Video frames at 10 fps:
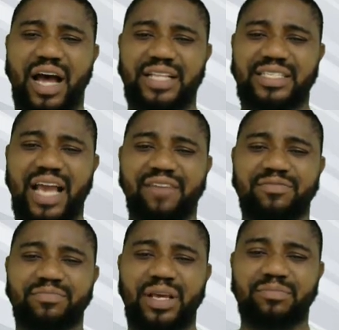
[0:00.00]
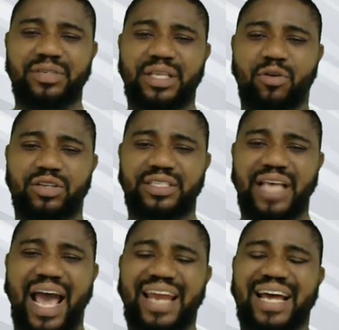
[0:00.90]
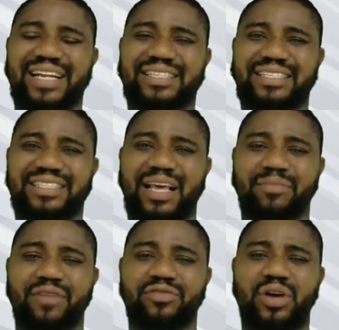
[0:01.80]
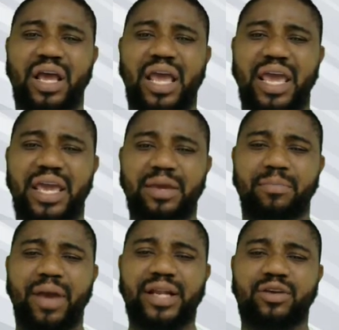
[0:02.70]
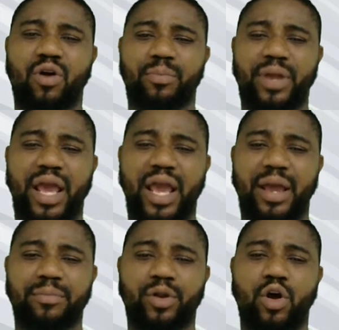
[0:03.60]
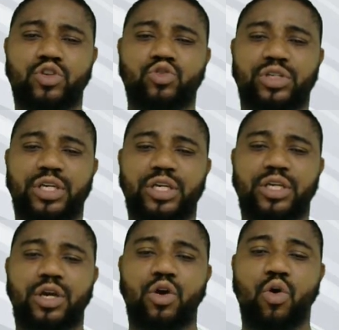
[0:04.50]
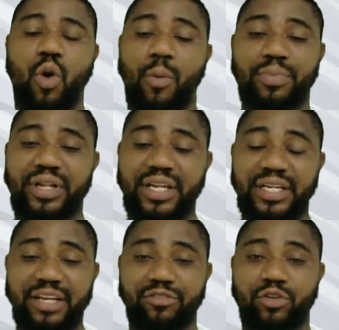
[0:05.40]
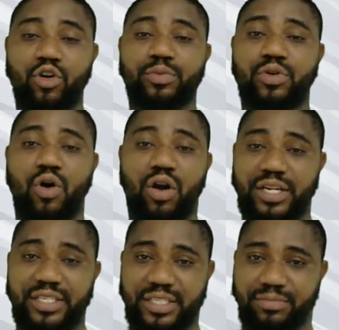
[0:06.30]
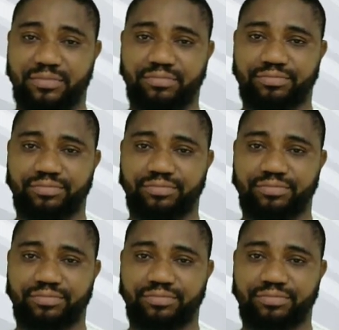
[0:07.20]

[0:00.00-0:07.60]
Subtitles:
I think I even made a mistake because it's higher than the system level. A bird belongs to the completely developed organism.